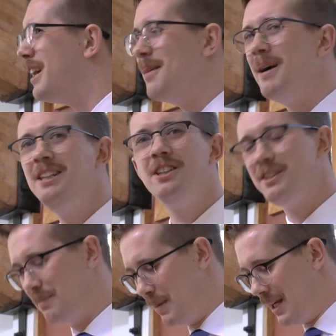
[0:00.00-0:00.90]
Am I
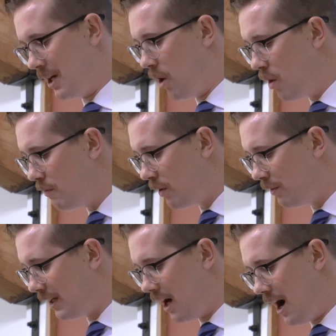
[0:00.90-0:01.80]
just being
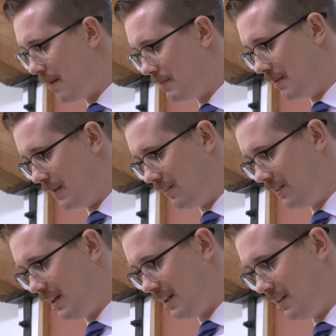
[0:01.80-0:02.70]
overly
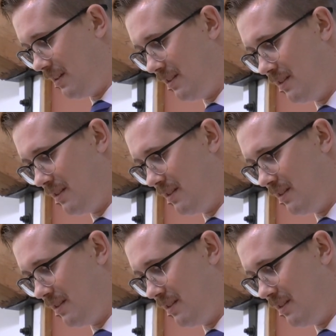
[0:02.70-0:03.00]
optimistic?